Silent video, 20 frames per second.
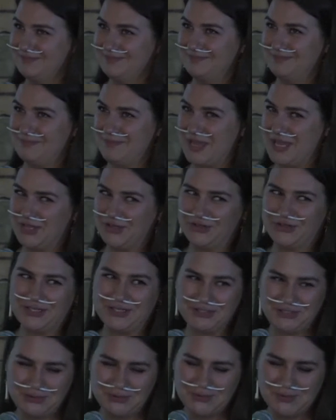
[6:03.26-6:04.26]
make her a
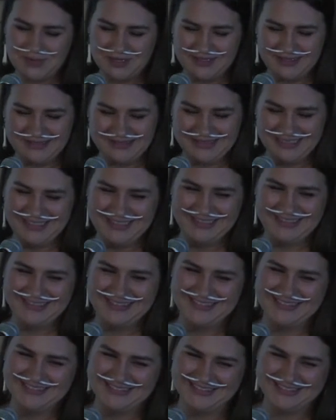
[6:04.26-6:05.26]
new
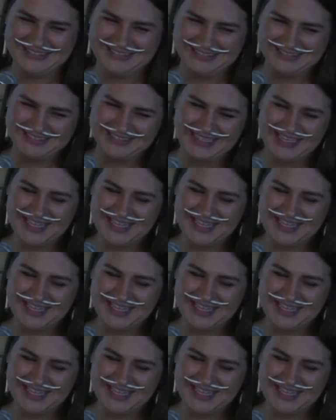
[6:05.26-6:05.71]
one.